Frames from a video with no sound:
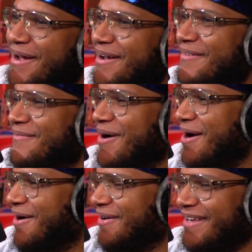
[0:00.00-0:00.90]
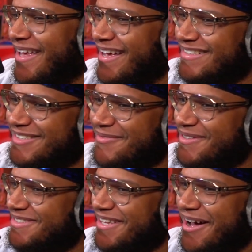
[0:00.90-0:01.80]
Bro, he has to
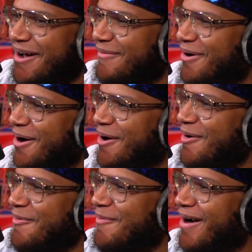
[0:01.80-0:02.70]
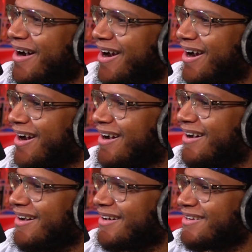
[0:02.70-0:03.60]
be stopped. Oh my
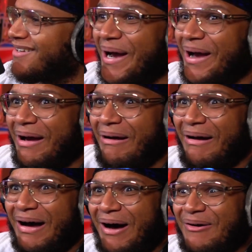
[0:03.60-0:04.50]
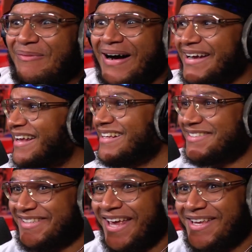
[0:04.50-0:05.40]
god. Oh my, he's
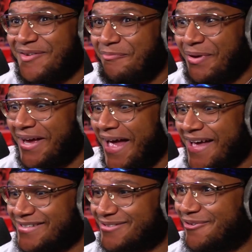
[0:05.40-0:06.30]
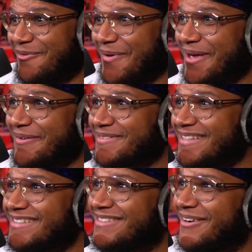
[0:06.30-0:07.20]
taking big ass whiffs.
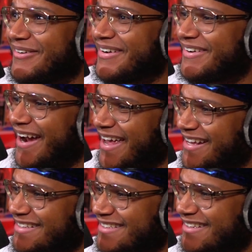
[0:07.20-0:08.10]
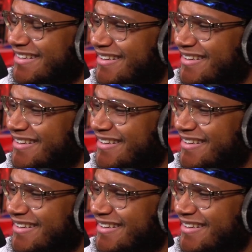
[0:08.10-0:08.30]
He's going crazy.